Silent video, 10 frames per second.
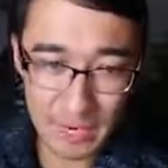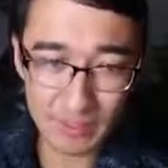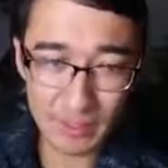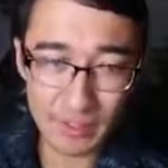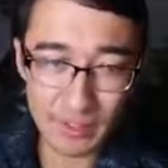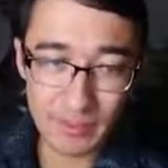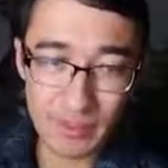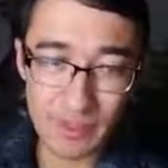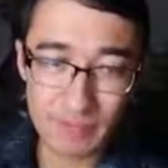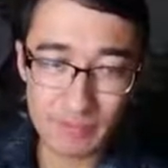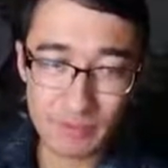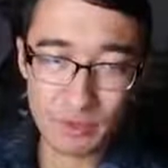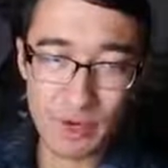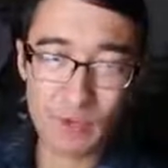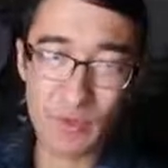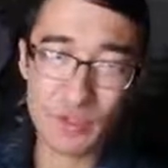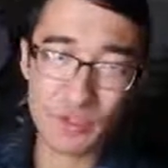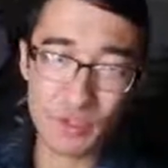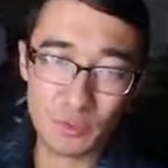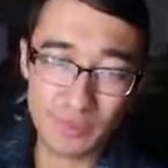I'm gonna just try to
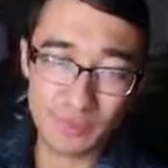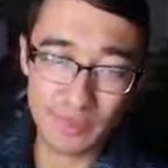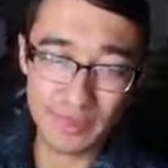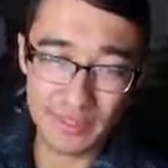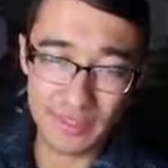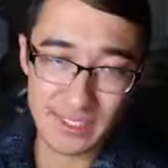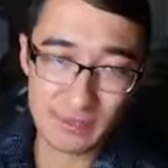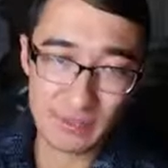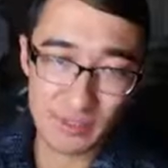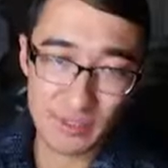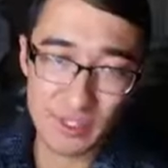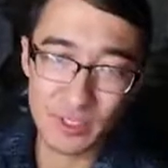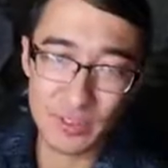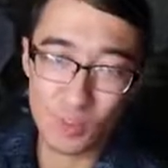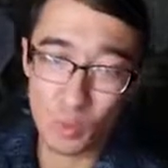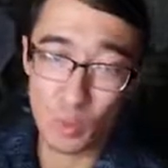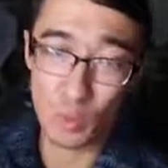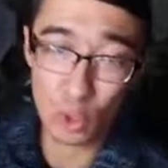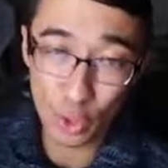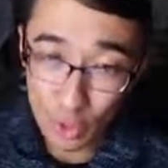assume that these headphones here
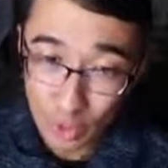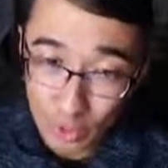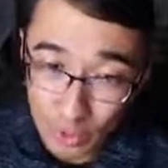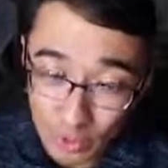work,